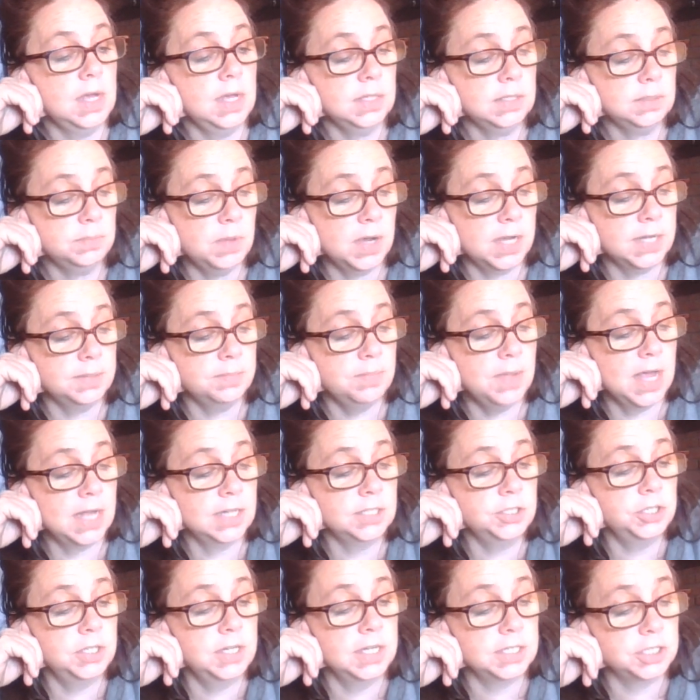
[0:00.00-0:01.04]
As my
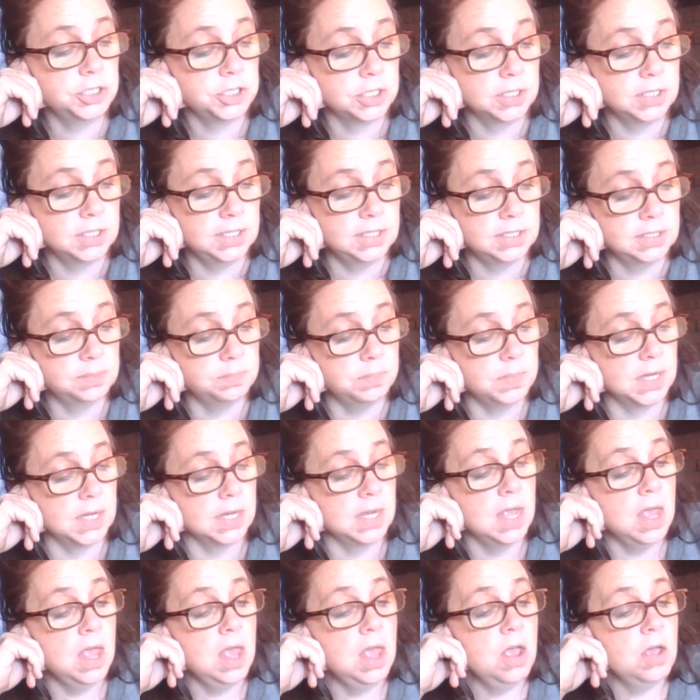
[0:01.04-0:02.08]
imagination leads
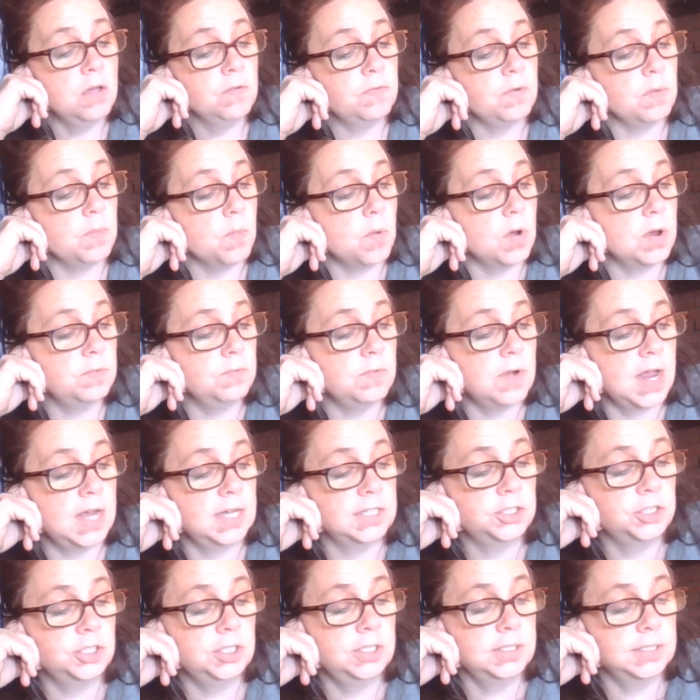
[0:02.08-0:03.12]
me from one
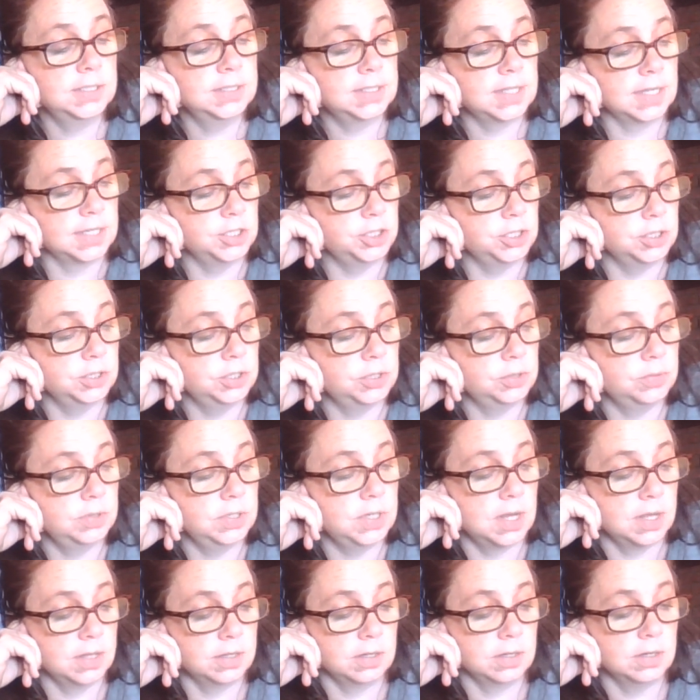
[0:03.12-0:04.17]
rationalization to
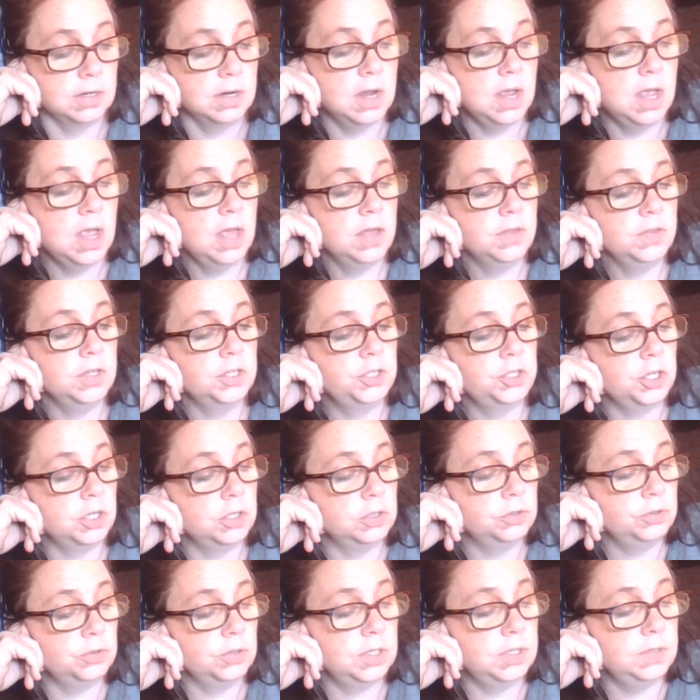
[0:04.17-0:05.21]
another, the
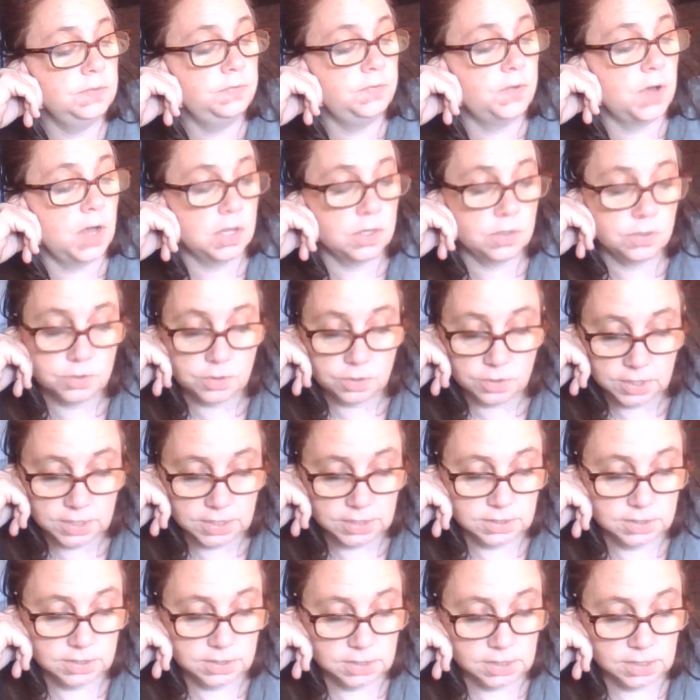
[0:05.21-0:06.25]
children follow their
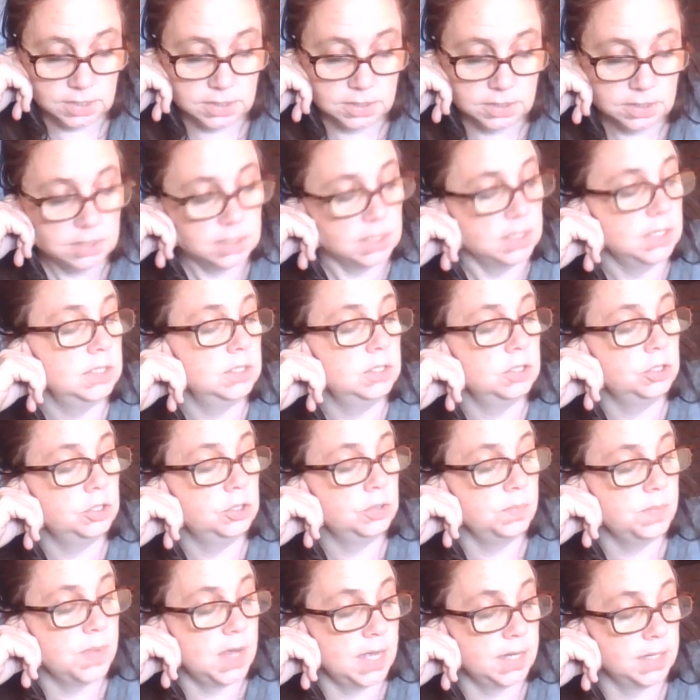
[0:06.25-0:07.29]
instincts into
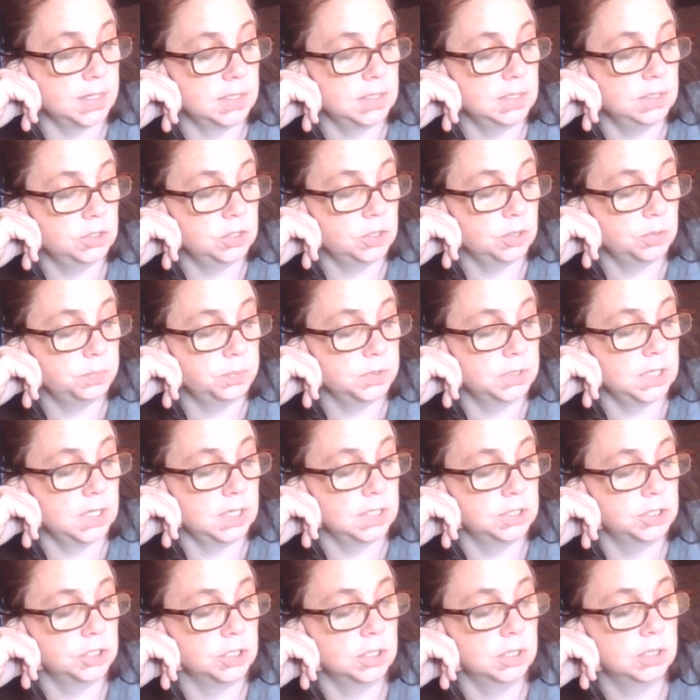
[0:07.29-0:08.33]
dramatic
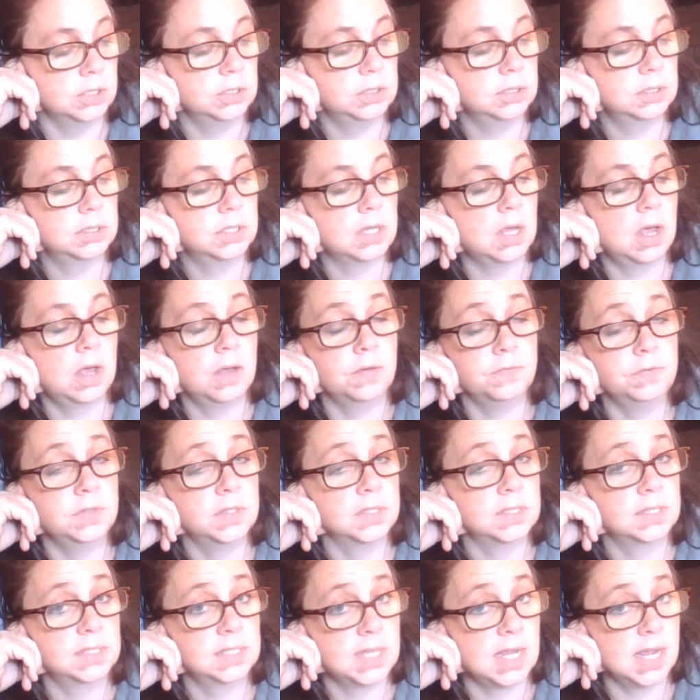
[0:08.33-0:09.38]
interpretations of
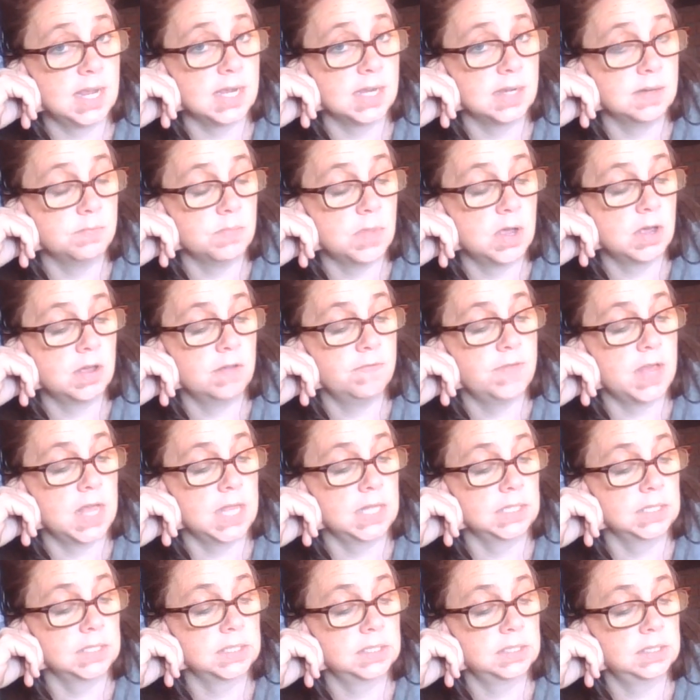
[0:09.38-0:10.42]
the same
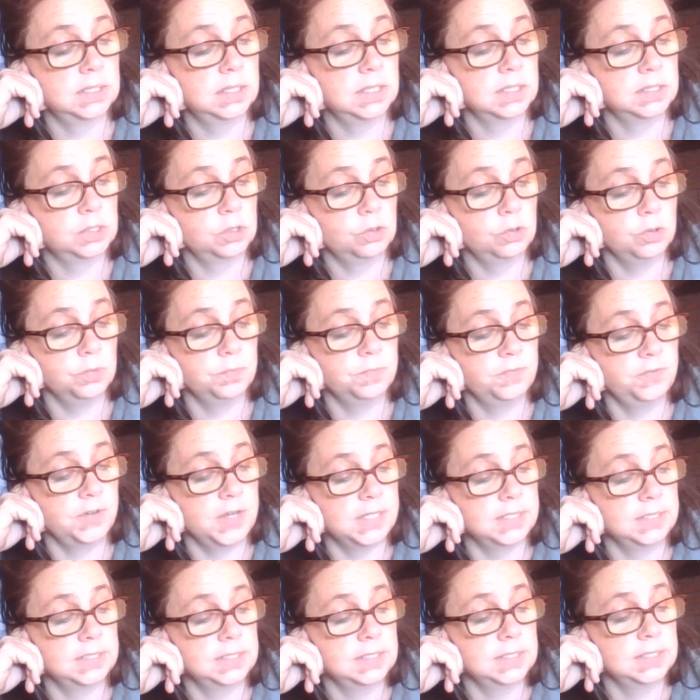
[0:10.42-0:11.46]
events. This group
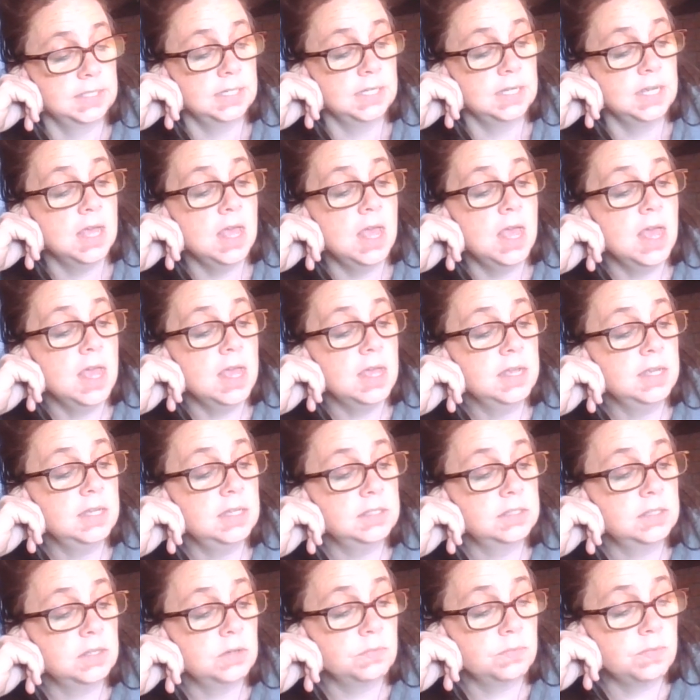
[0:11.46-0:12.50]
fantasy
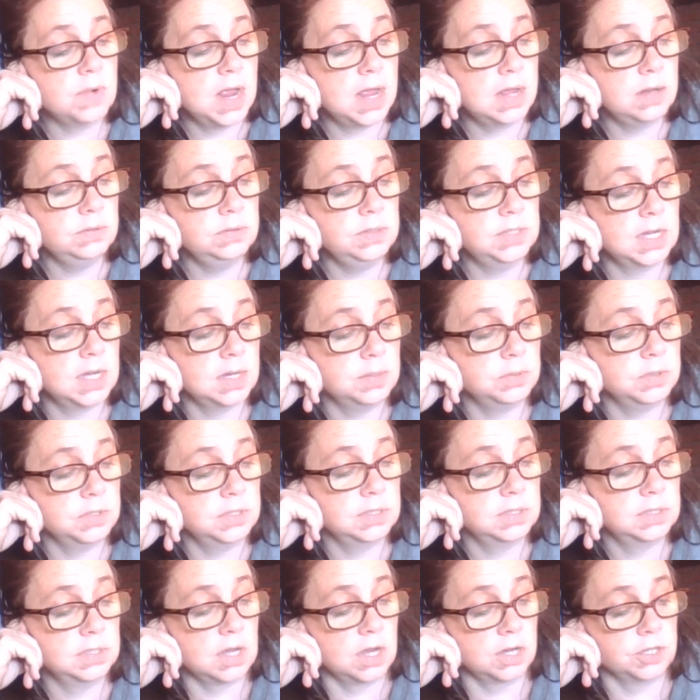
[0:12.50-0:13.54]
is a round table
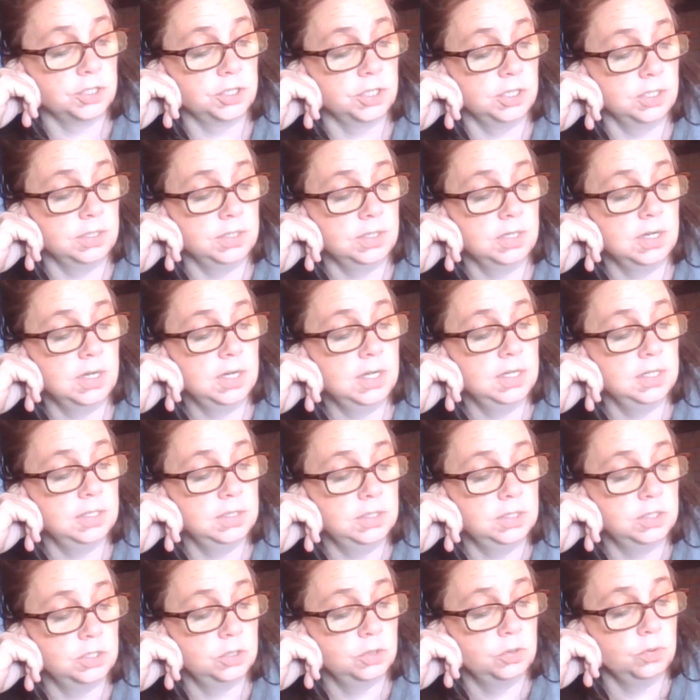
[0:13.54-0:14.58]
discussion
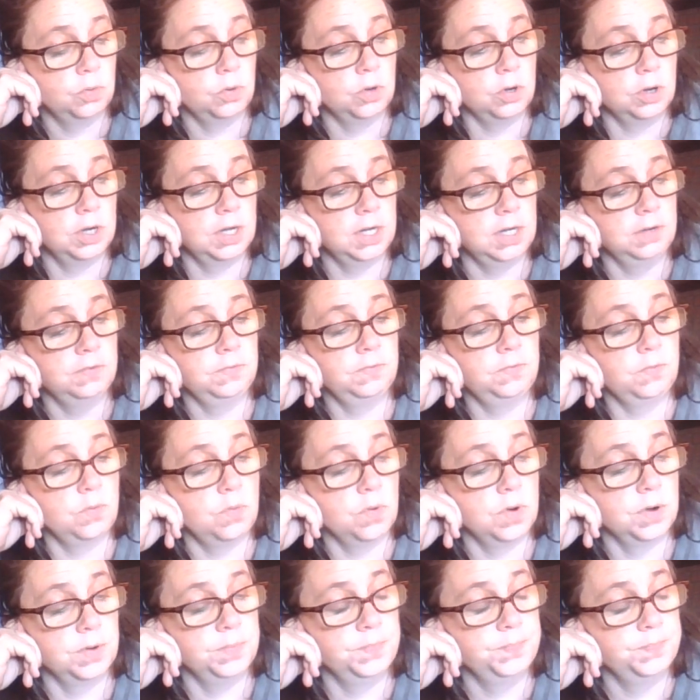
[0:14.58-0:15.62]
in story
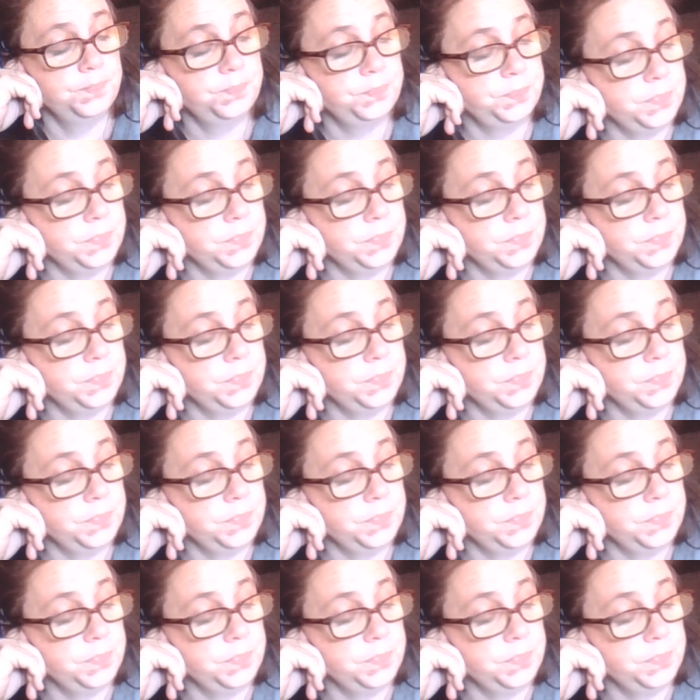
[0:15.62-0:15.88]
form.